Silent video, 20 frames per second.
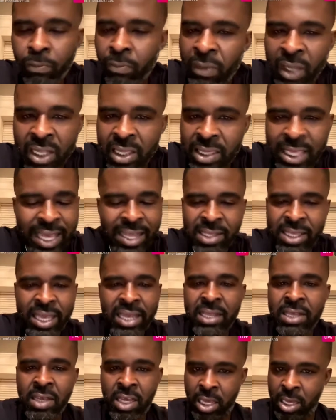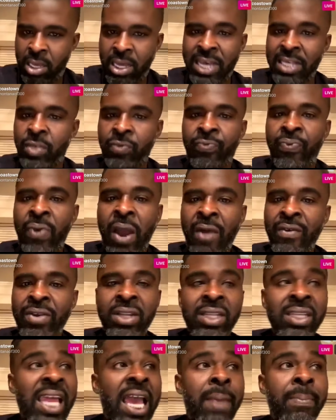It's very
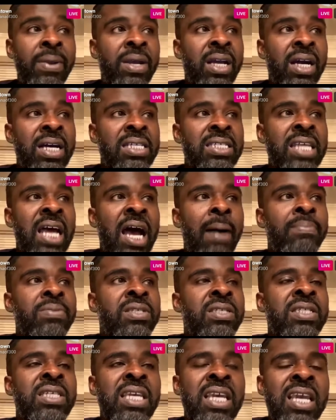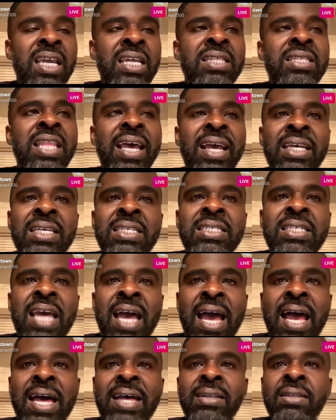late, because I'm seeing niggas
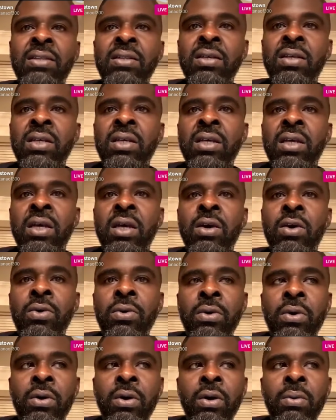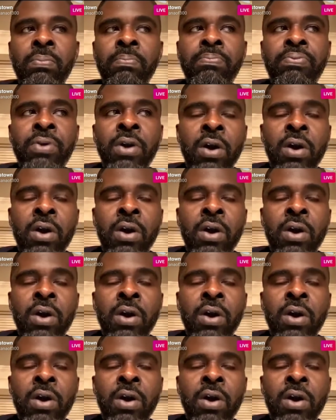that, bro,